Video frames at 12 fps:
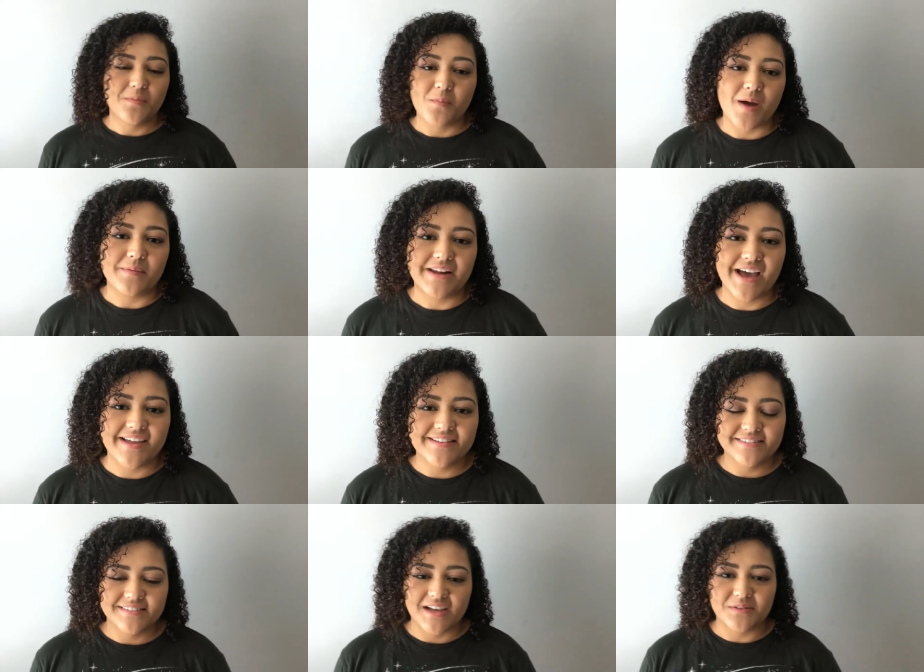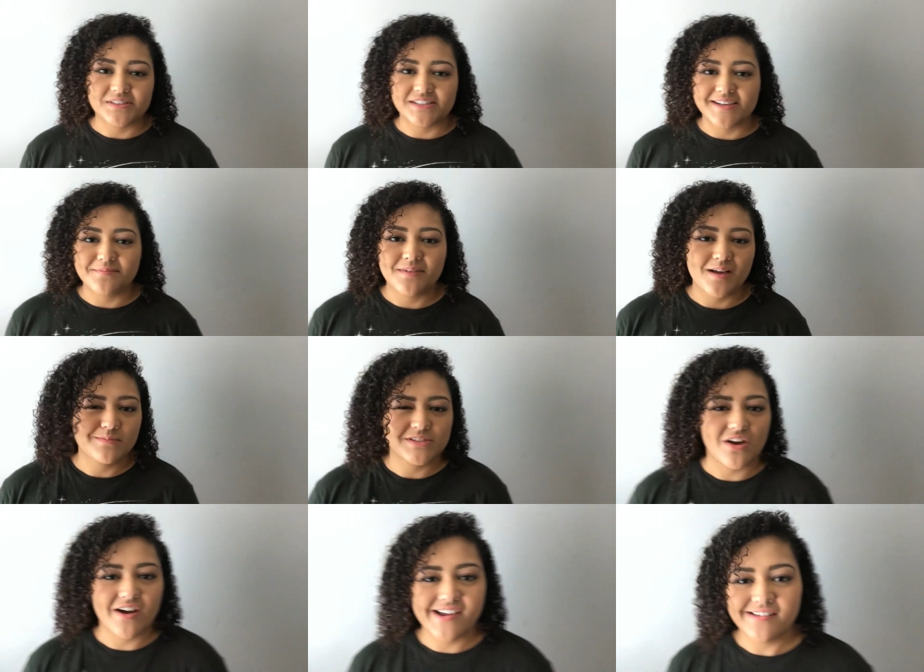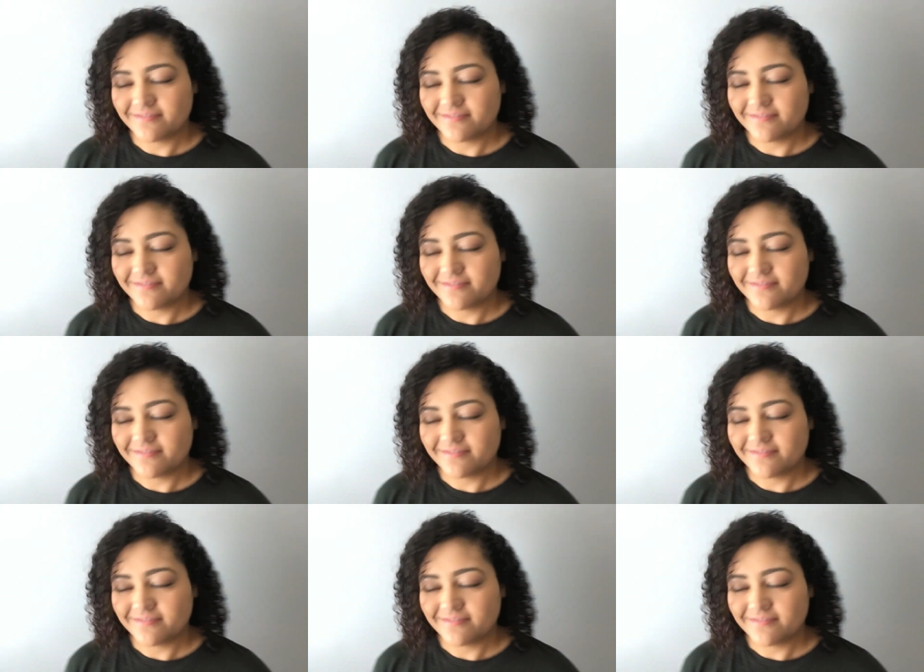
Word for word: Probably not. That was lame. I'm sorry.